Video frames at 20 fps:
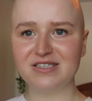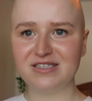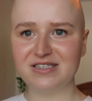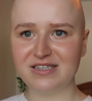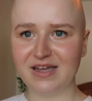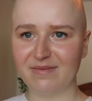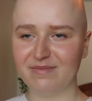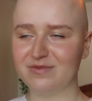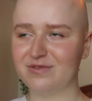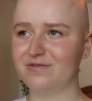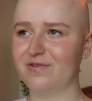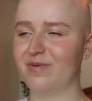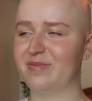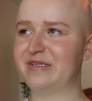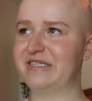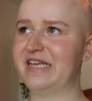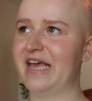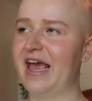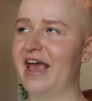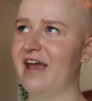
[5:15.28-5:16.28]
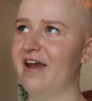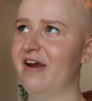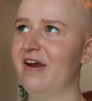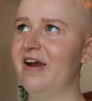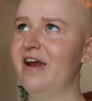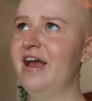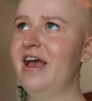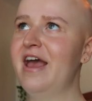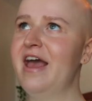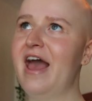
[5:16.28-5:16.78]
stems from his
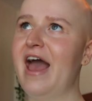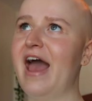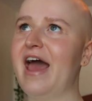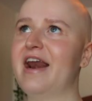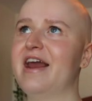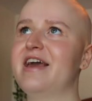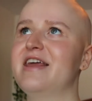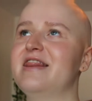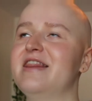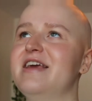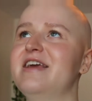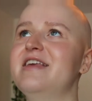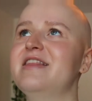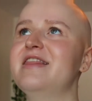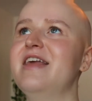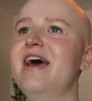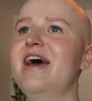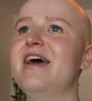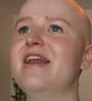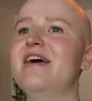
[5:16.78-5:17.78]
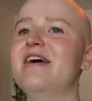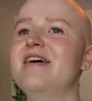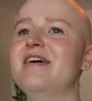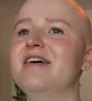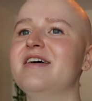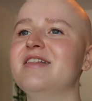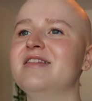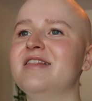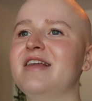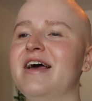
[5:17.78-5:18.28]
hair. And I think that
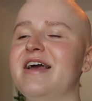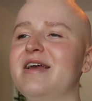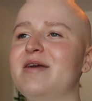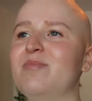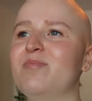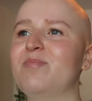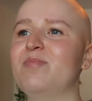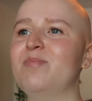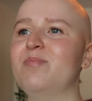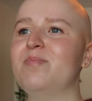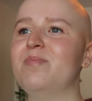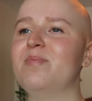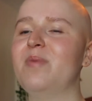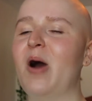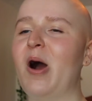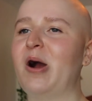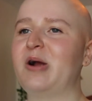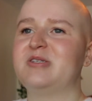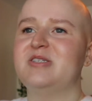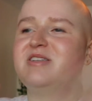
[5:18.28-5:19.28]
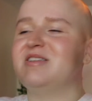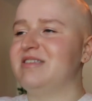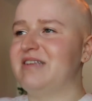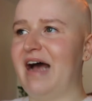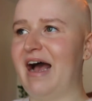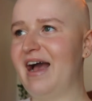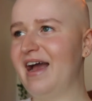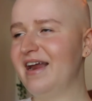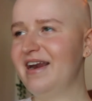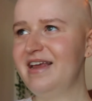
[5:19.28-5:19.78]
like our
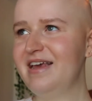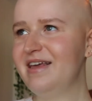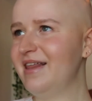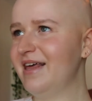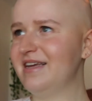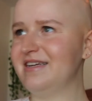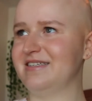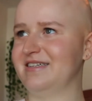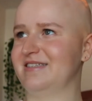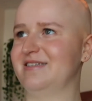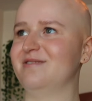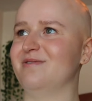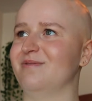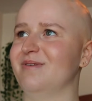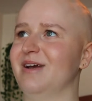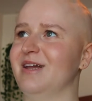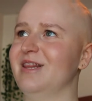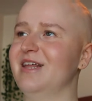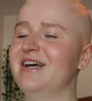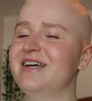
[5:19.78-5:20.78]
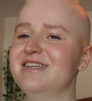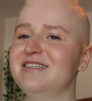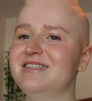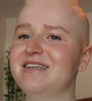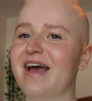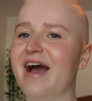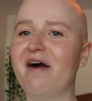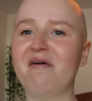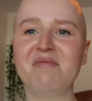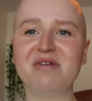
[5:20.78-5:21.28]
society like doesn't realize
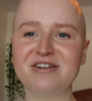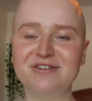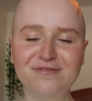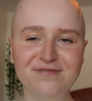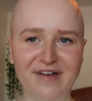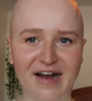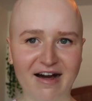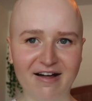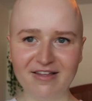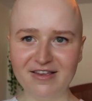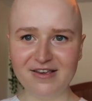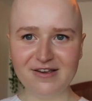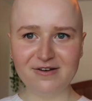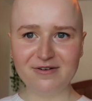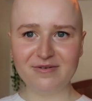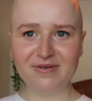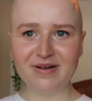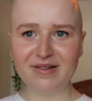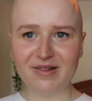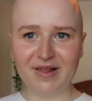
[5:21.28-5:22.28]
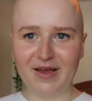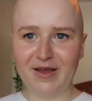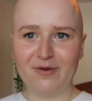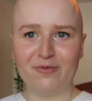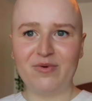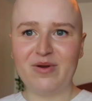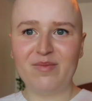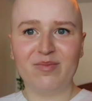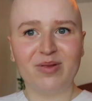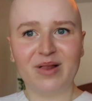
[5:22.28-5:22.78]
how much value like
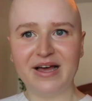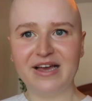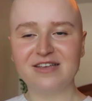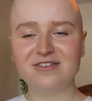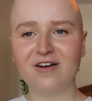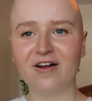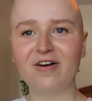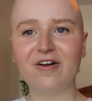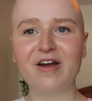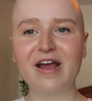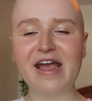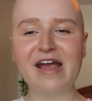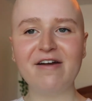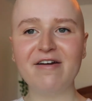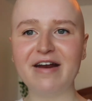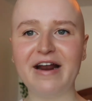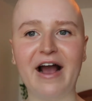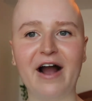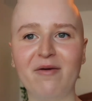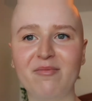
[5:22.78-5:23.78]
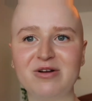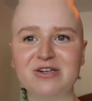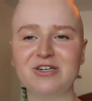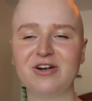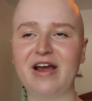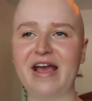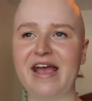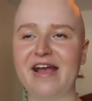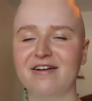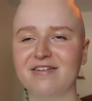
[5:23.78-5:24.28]
we place on our hair and how much
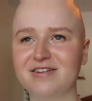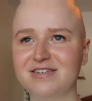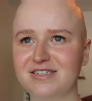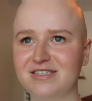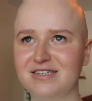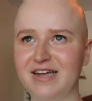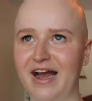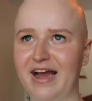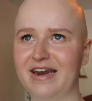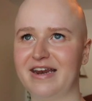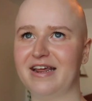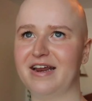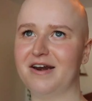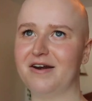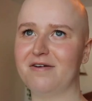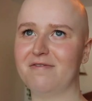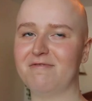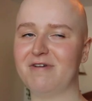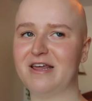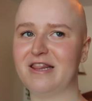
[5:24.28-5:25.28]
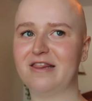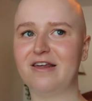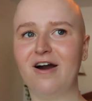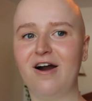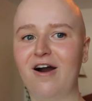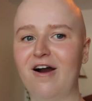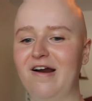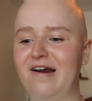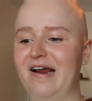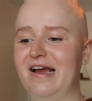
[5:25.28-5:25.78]
our hair is tied in with
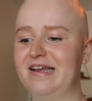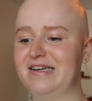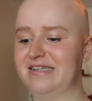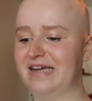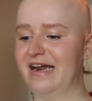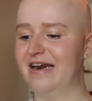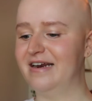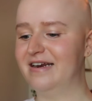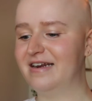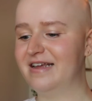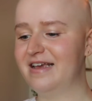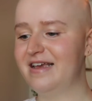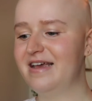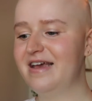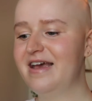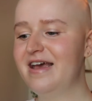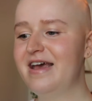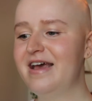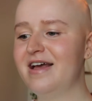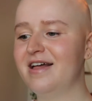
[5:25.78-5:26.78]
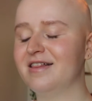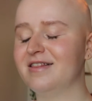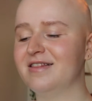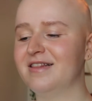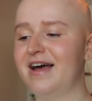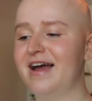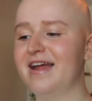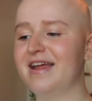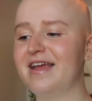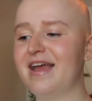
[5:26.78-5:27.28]
our identity
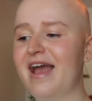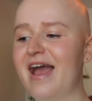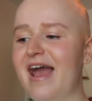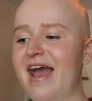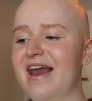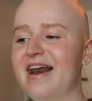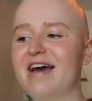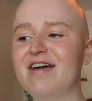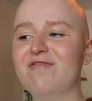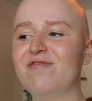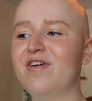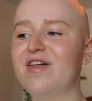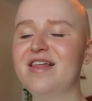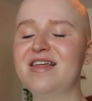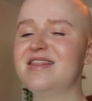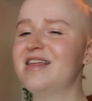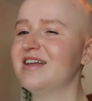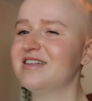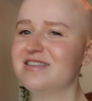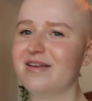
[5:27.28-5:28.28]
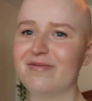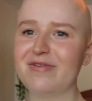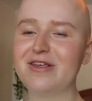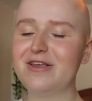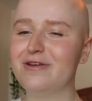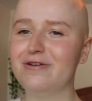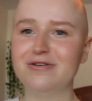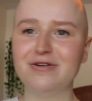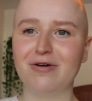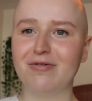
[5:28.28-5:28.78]
like and i feel like that's something
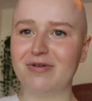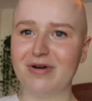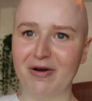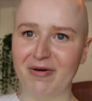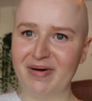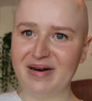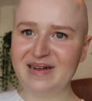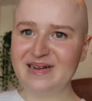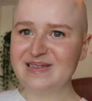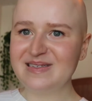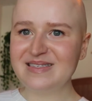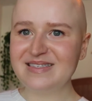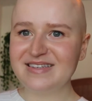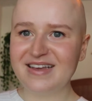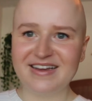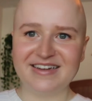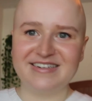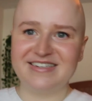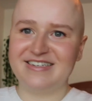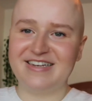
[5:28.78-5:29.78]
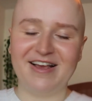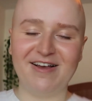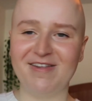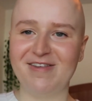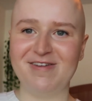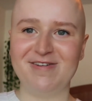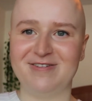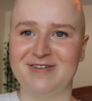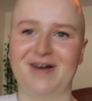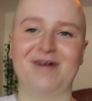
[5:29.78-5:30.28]
you don't notice until
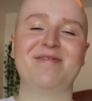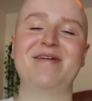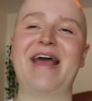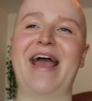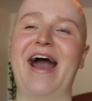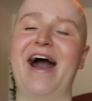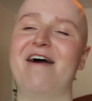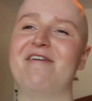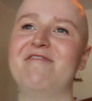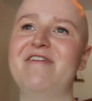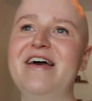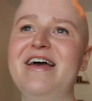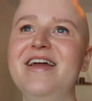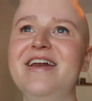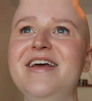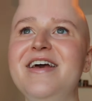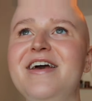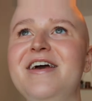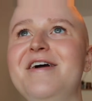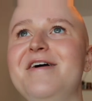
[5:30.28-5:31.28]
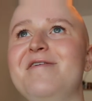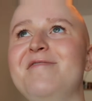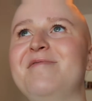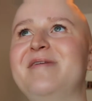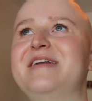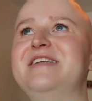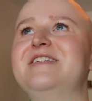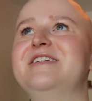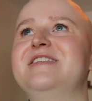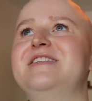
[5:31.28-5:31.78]
you don't have it
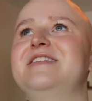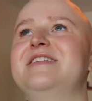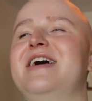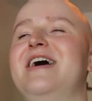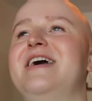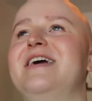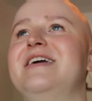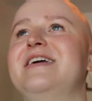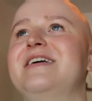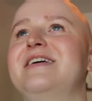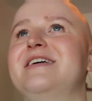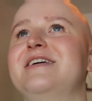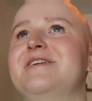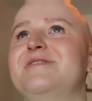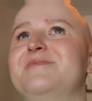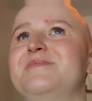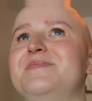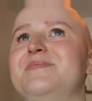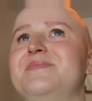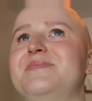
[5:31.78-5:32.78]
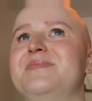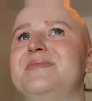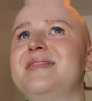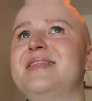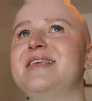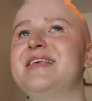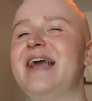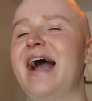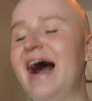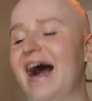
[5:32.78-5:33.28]
which is like
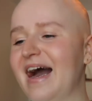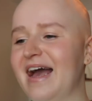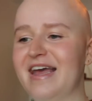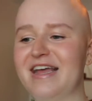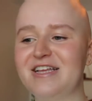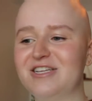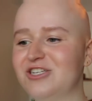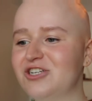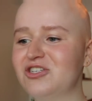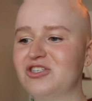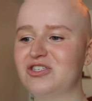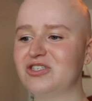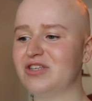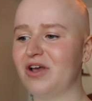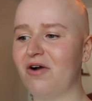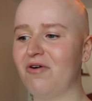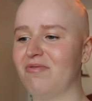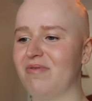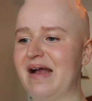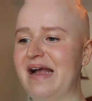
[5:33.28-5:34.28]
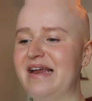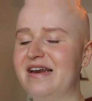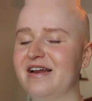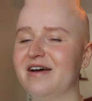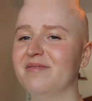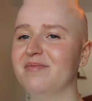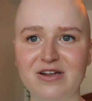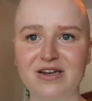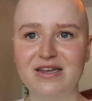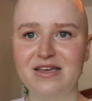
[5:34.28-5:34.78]
yeah it's just so
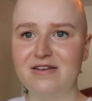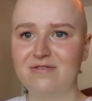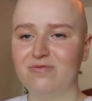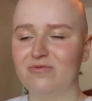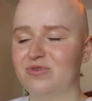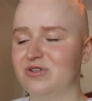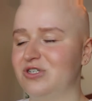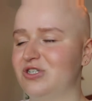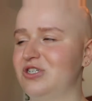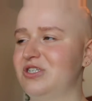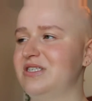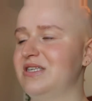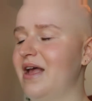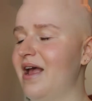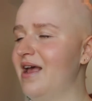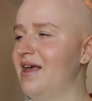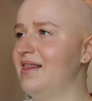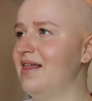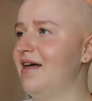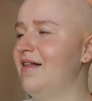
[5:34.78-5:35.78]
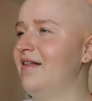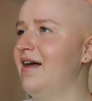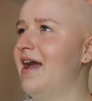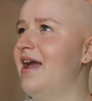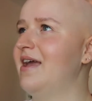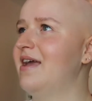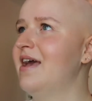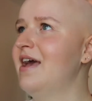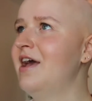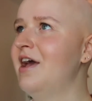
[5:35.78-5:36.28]
random but he was just saying that
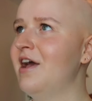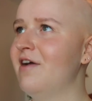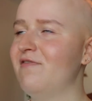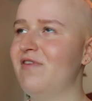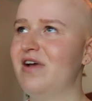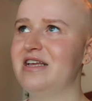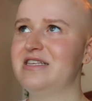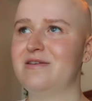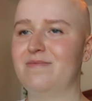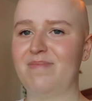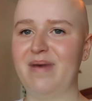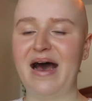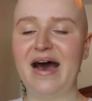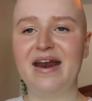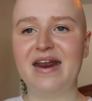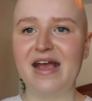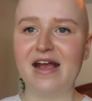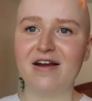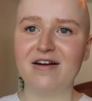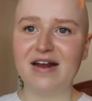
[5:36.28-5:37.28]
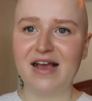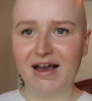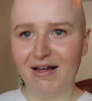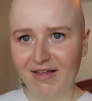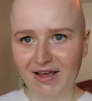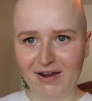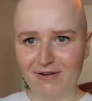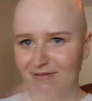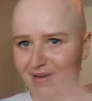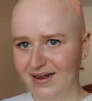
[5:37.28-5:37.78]
like if he has a bad hair day it
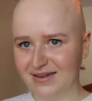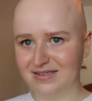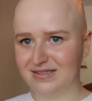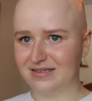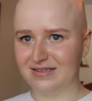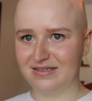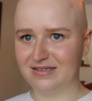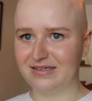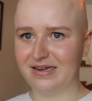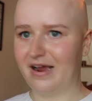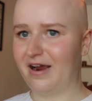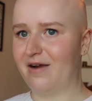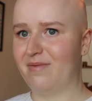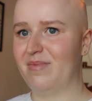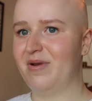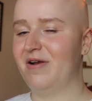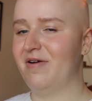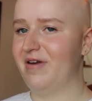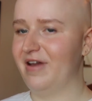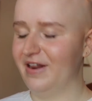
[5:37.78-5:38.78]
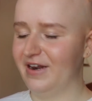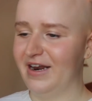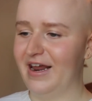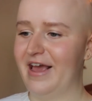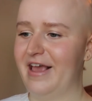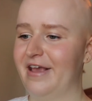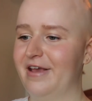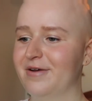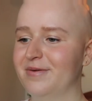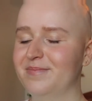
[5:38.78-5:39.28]
like wrecks his entire mood and
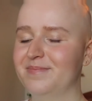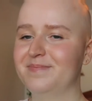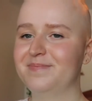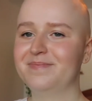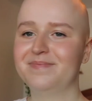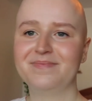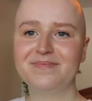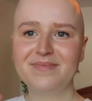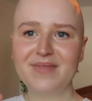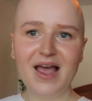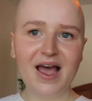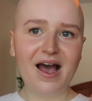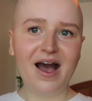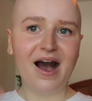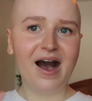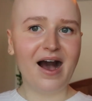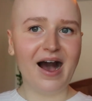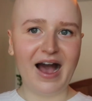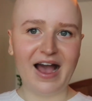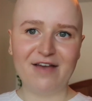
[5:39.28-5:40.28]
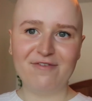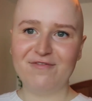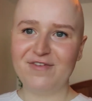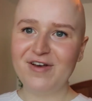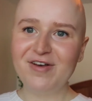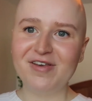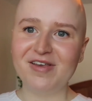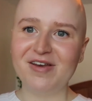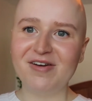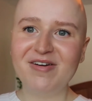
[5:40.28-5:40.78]
like I feel you.